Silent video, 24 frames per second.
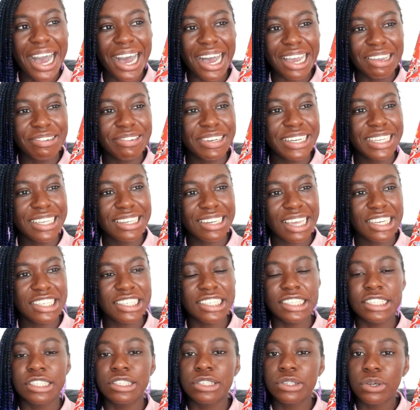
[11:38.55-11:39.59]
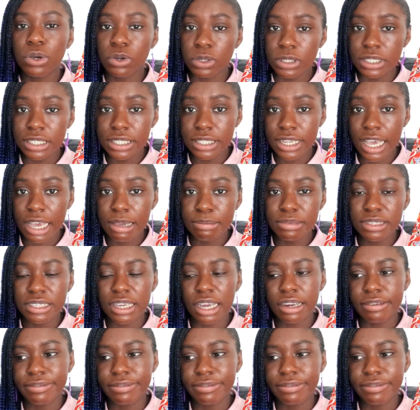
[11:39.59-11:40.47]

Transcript: I really like its concept,